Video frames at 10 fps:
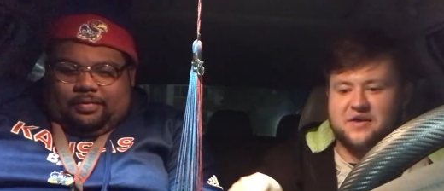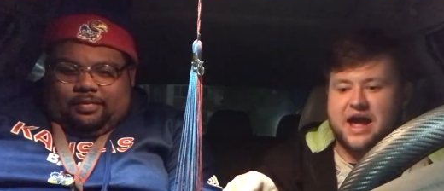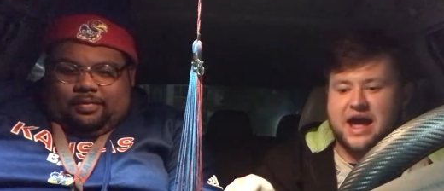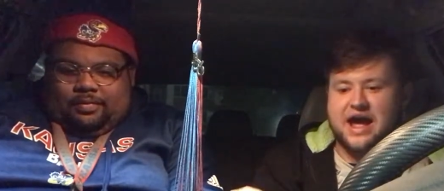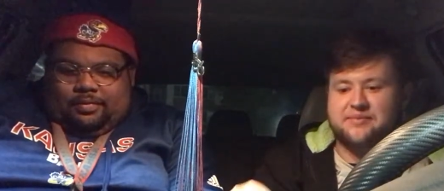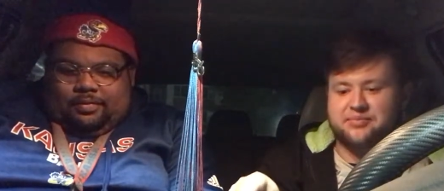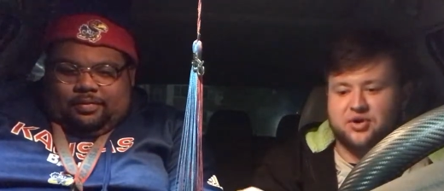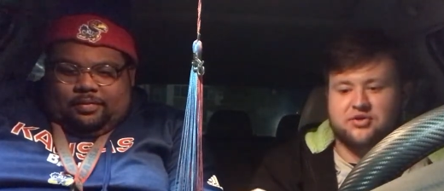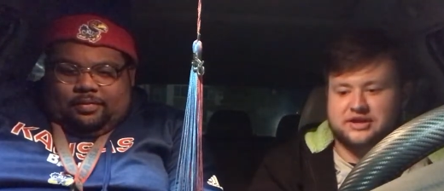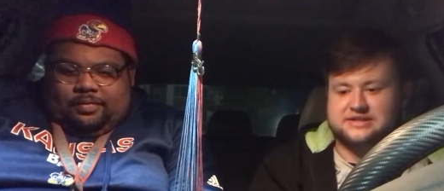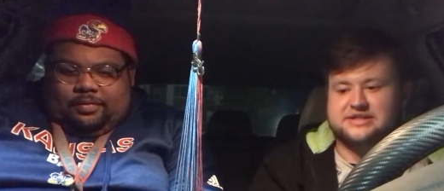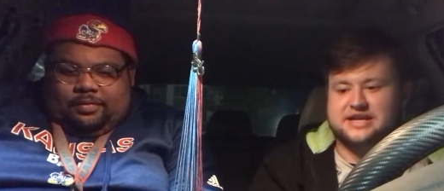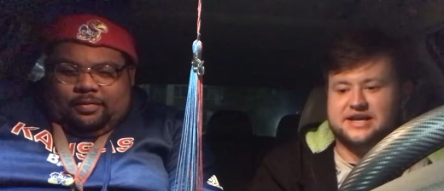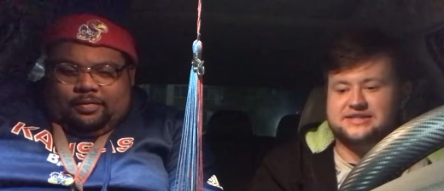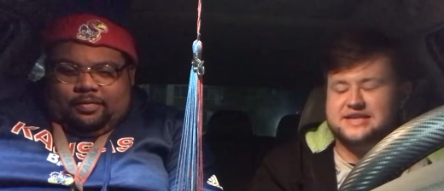Speaker 1: you add broken
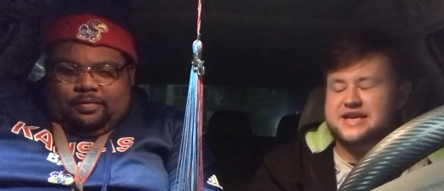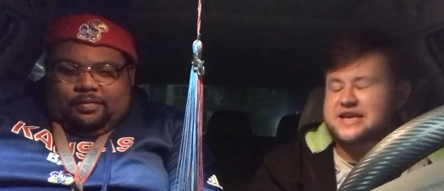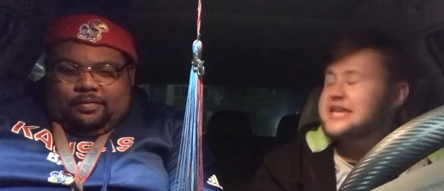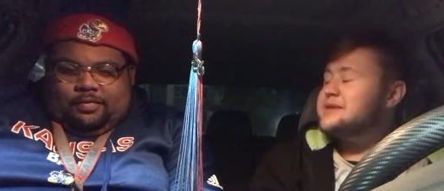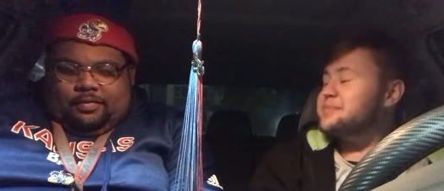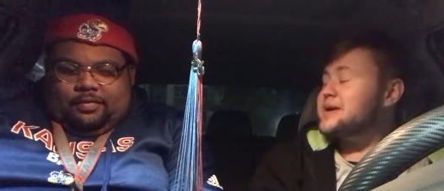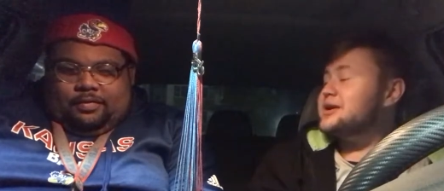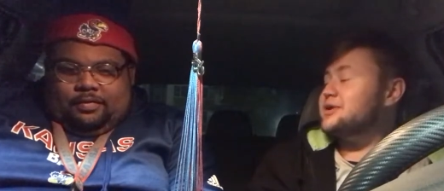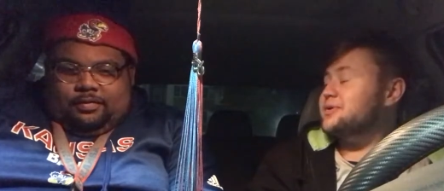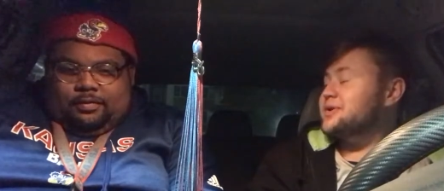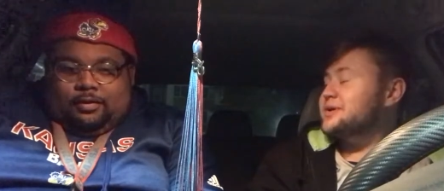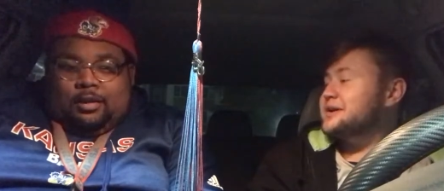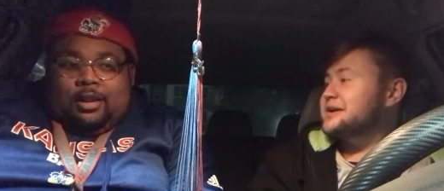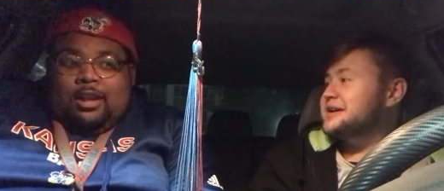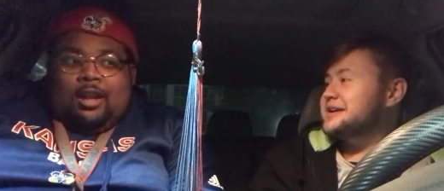sticks, he beat you.
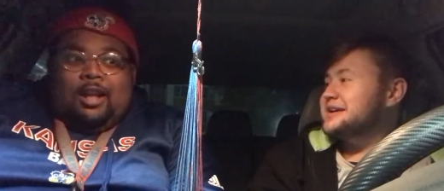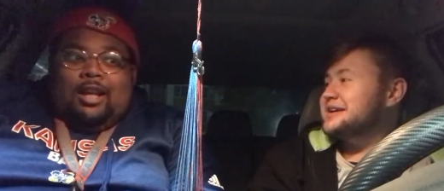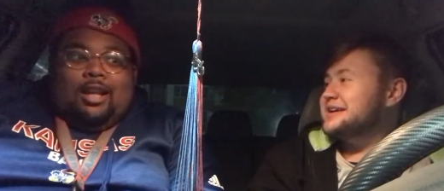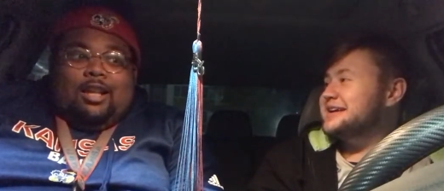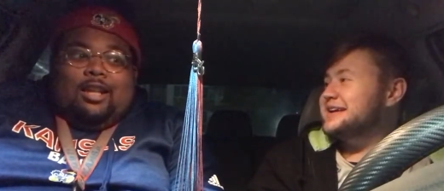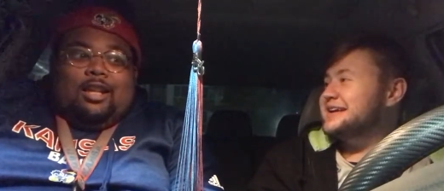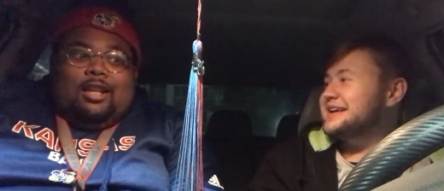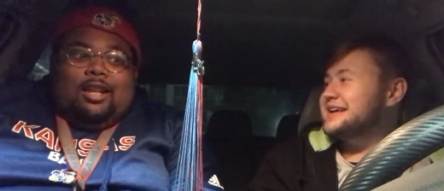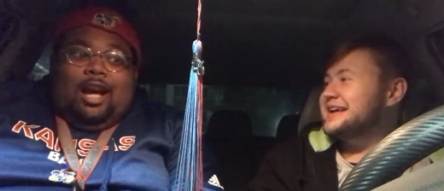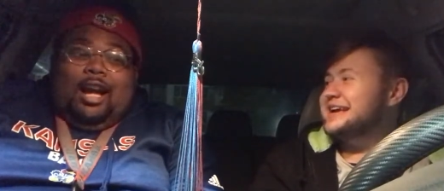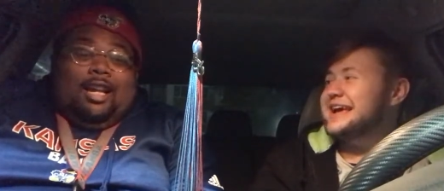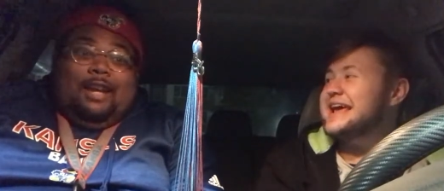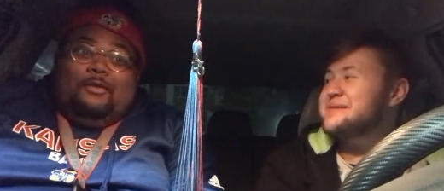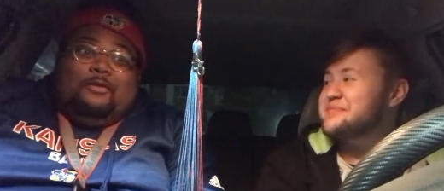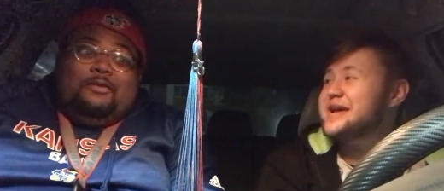
Speaker 2: I,
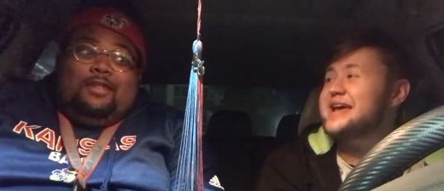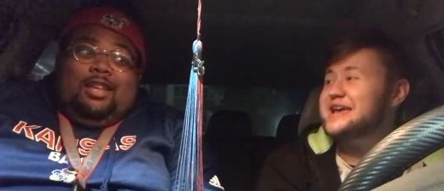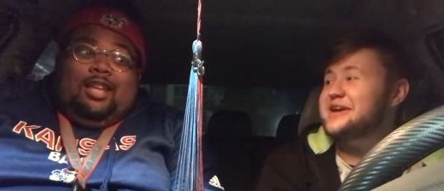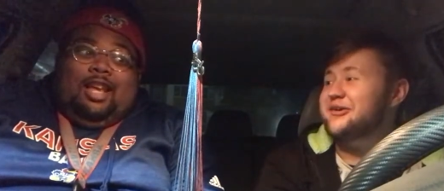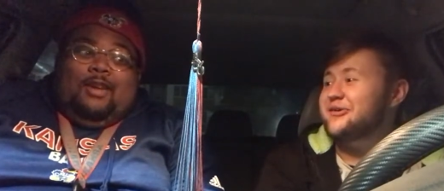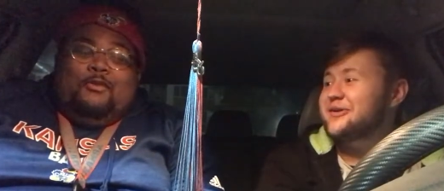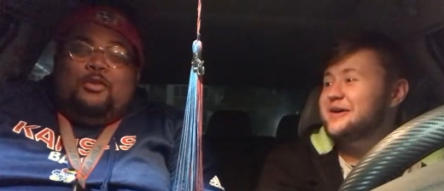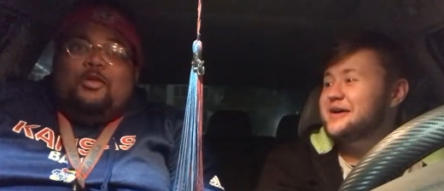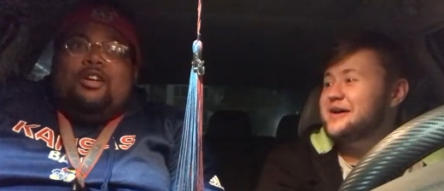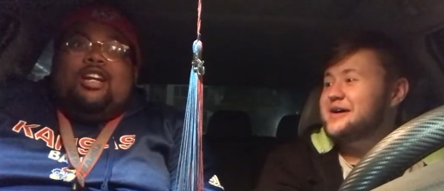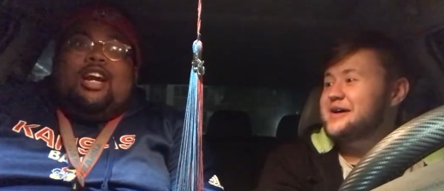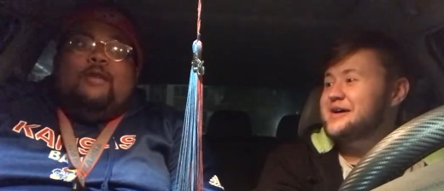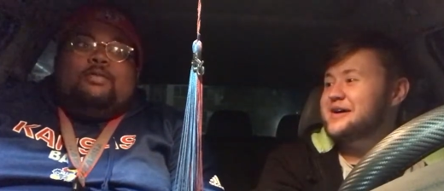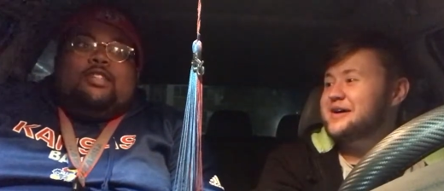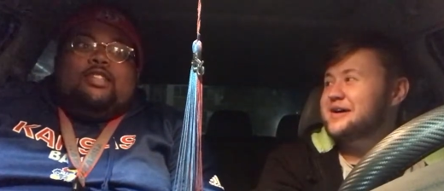he beat you. If we were in
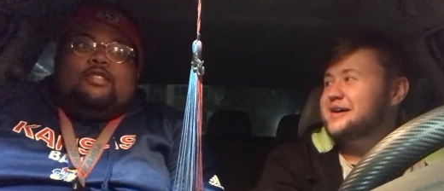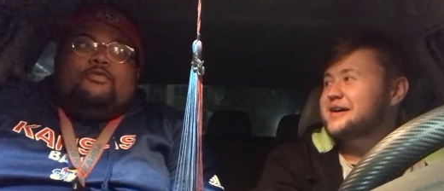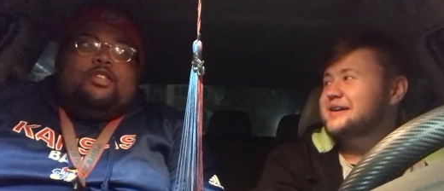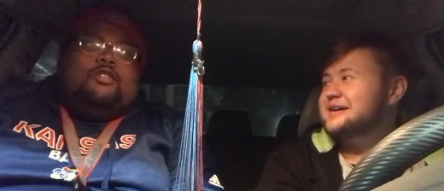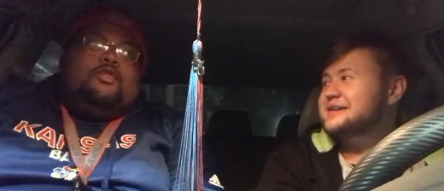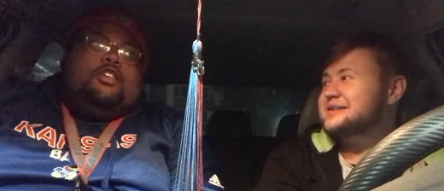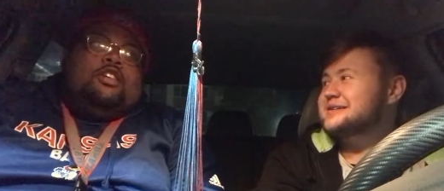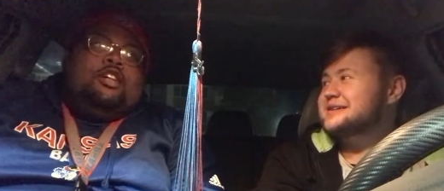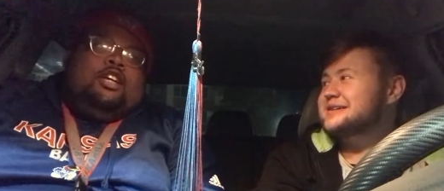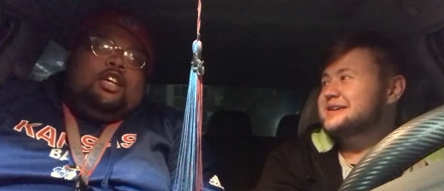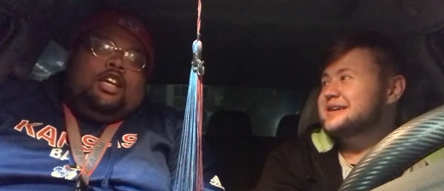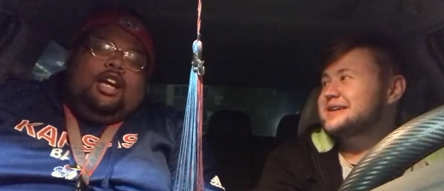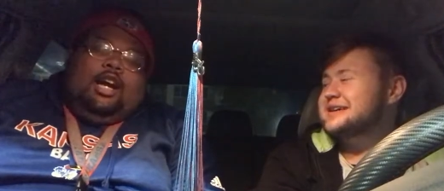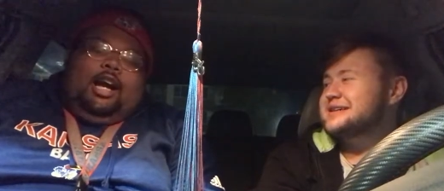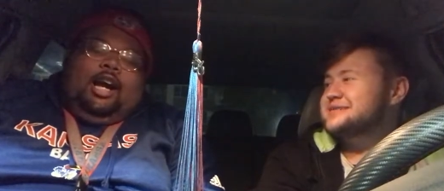competition, first of all,
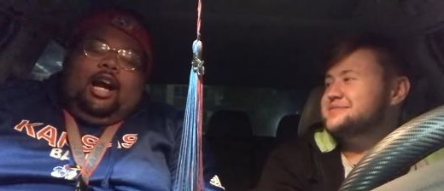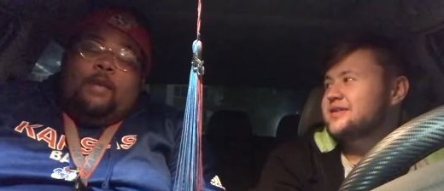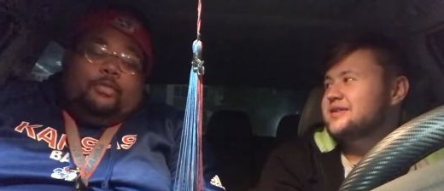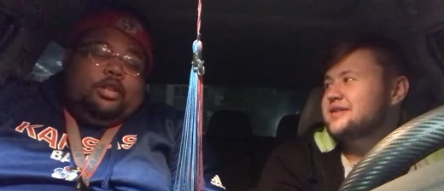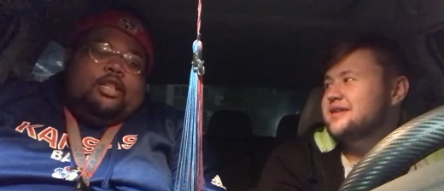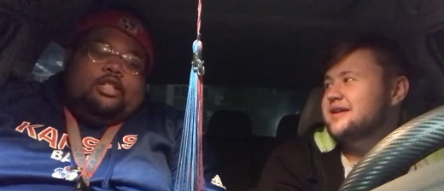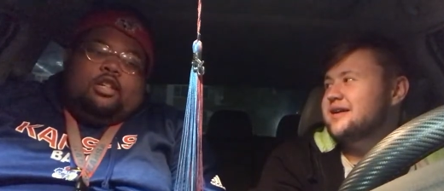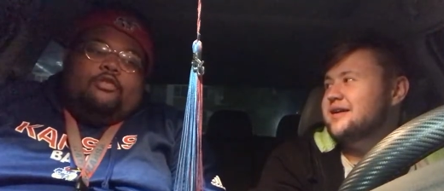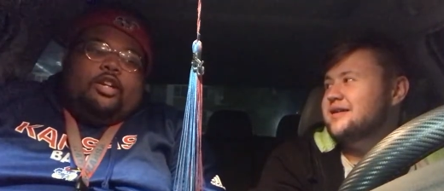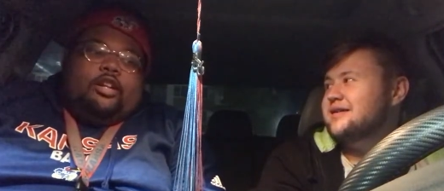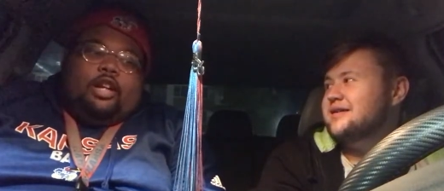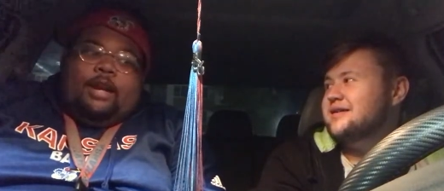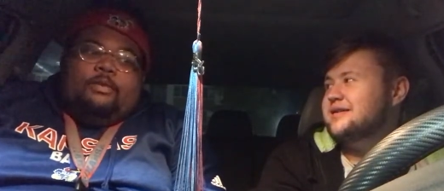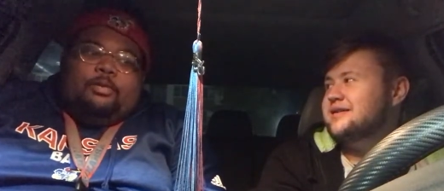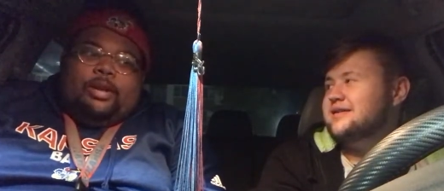I'm putting this on record.
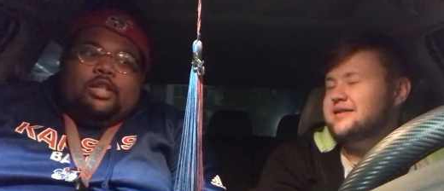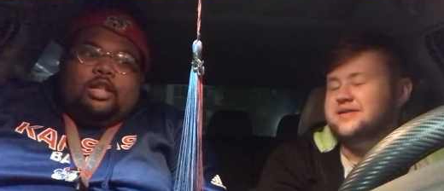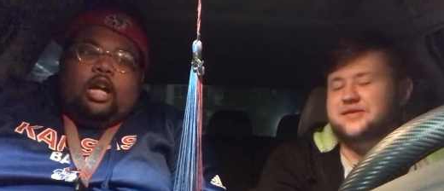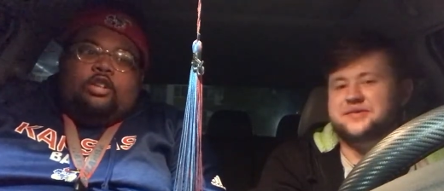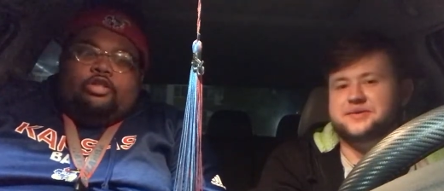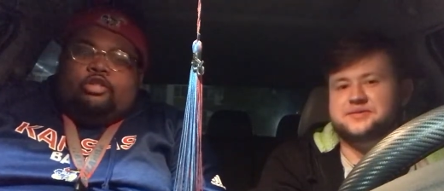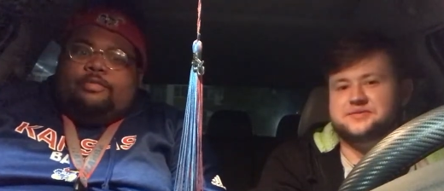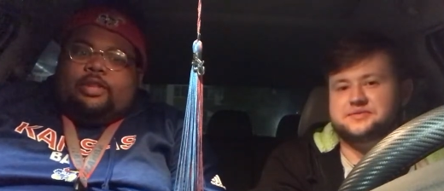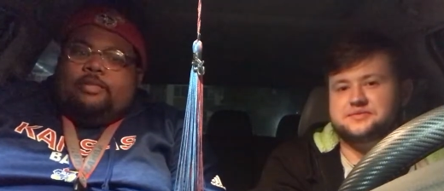I'm the best college drum